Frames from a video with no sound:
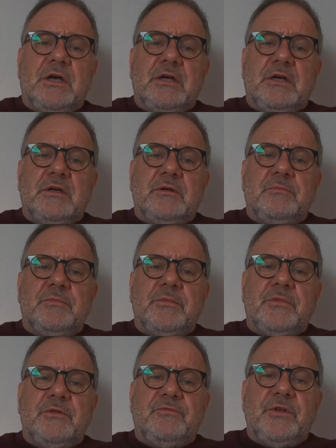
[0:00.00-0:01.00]

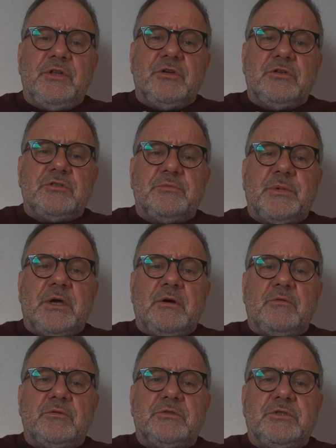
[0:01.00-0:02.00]
videos
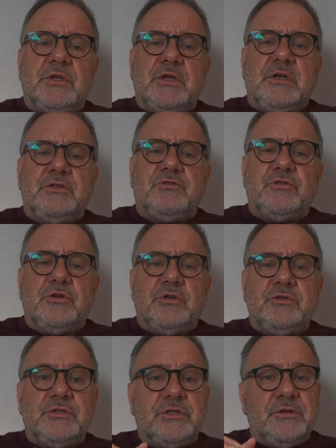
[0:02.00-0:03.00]
about
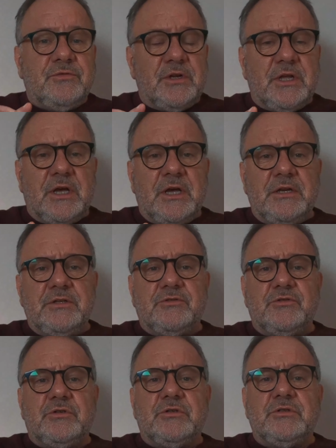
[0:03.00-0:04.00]
drones, different kind of
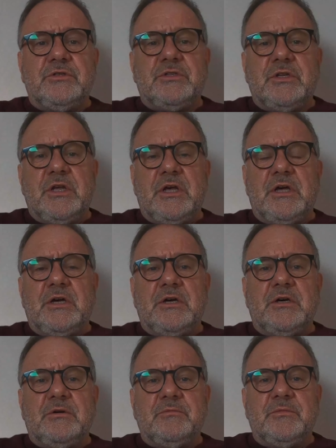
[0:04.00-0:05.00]
drones,
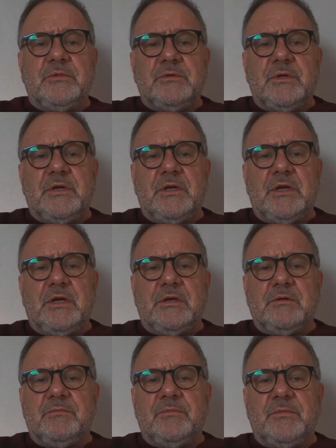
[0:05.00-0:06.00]

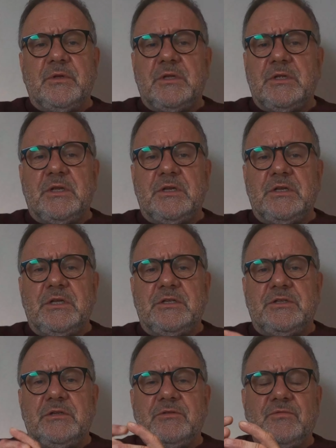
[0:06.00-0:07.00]
and he
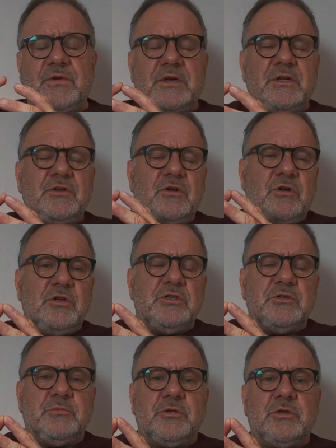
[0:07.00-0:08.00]
seems very
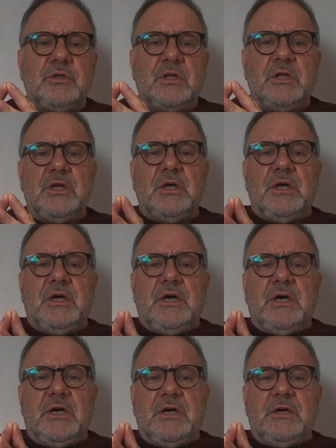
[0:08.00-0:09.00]
knowledgeable
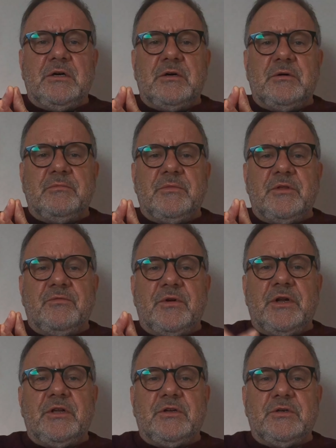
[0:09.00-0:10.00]
and
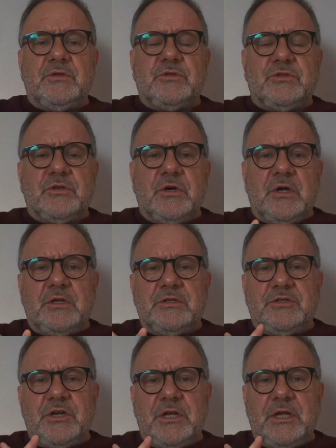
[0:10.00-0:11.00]
very good. So
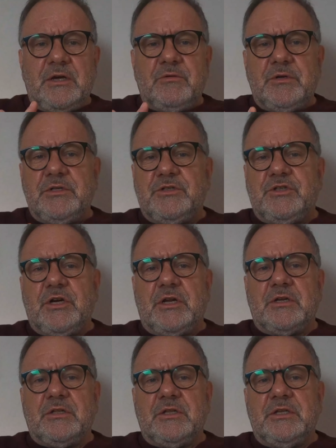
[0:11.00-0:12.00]
check out his
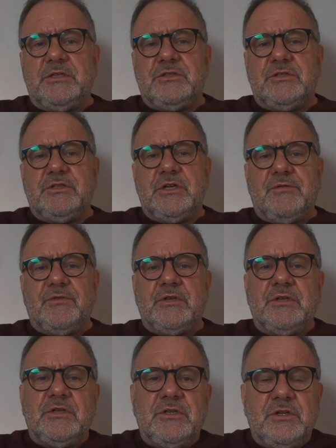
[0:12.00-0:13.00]
channel. It's
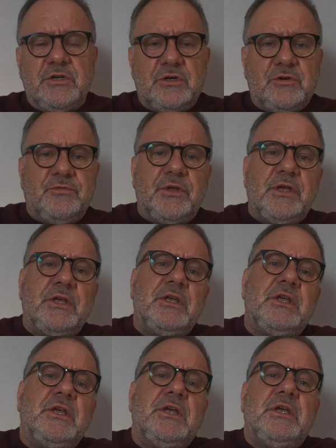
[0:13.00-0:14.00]
Jevon Dovey.
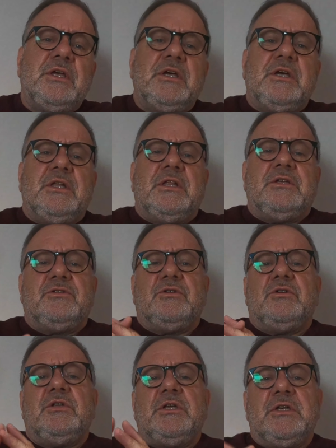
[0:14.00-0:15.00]
That's
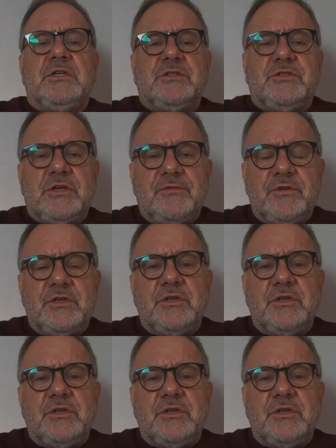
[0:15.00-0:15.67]
all it is, Jevon